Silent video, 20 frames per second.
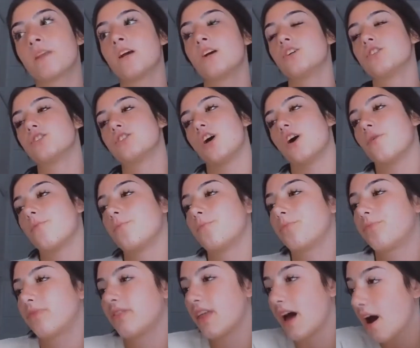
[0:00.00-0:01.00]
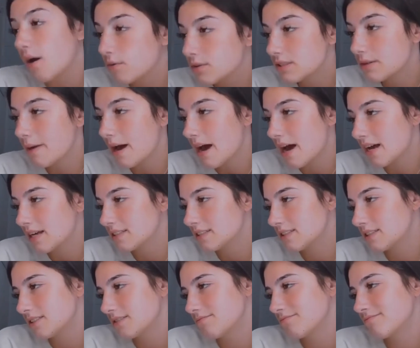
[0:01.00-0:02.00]
So that was a
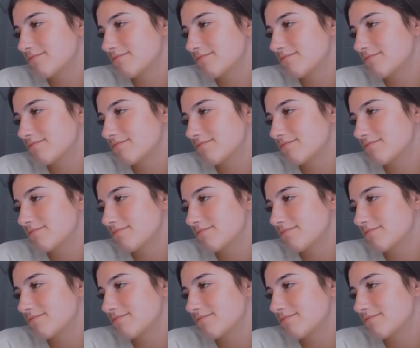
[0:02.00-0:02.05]
mess.